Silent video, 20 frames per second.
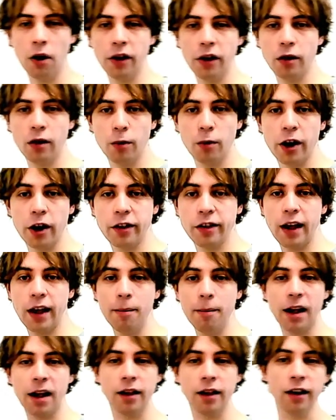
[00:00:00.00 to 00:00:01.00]
does it work?
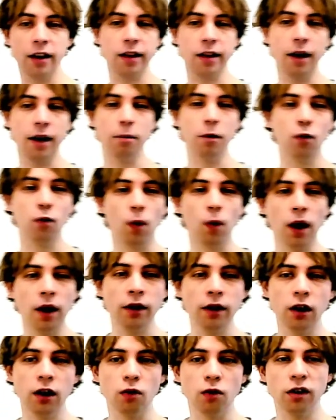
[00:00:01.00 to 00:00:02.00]
Same as in assignment
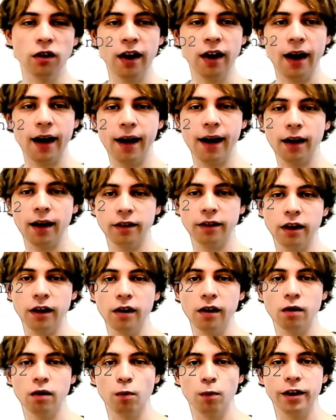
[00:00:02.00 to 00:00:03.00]
1, you tag
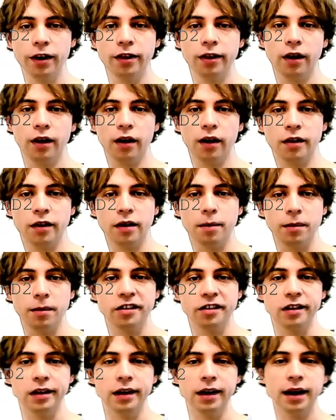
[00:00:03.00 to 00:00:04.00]
this with
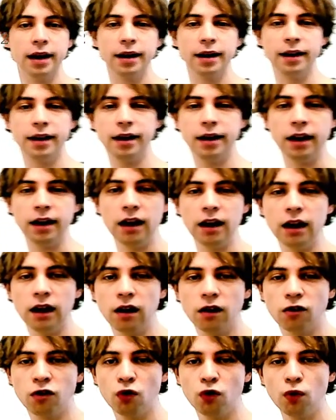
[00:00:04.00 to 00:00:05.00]
submission
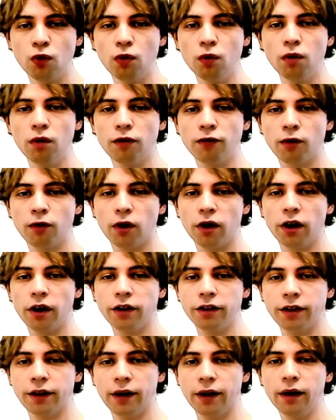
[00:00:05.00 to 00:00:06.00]
D2 for
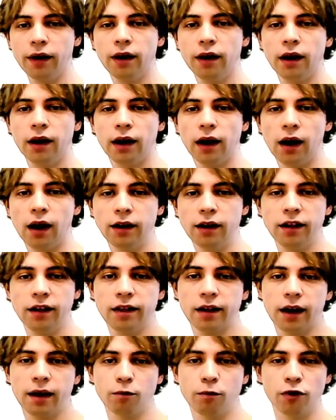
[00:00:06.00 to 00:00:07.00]
the
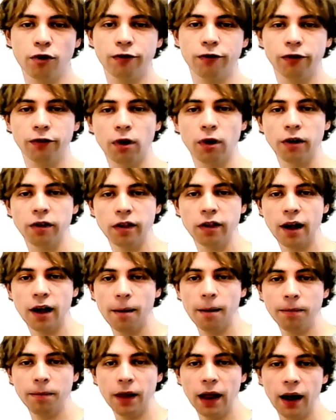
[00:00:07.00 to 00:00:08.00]
design proof of
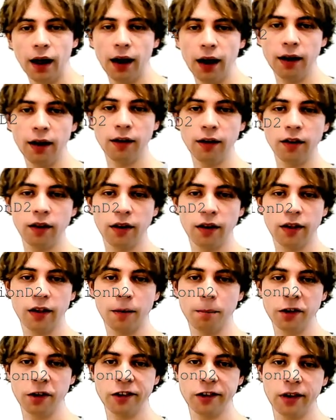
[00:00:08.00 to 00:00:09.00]
concept and
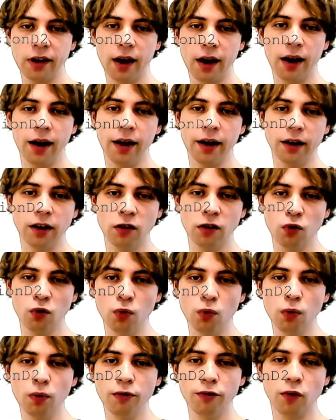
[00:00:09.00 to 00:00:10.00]
submission
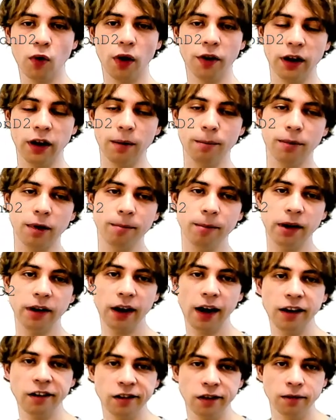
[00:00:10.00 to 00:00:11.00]
I2 for the
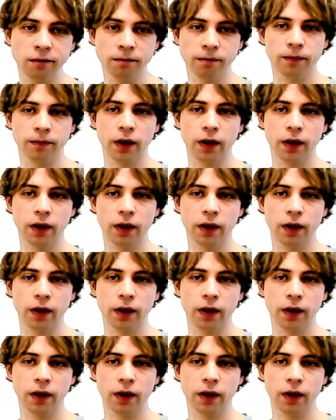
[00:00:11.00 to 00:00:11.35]
implementation.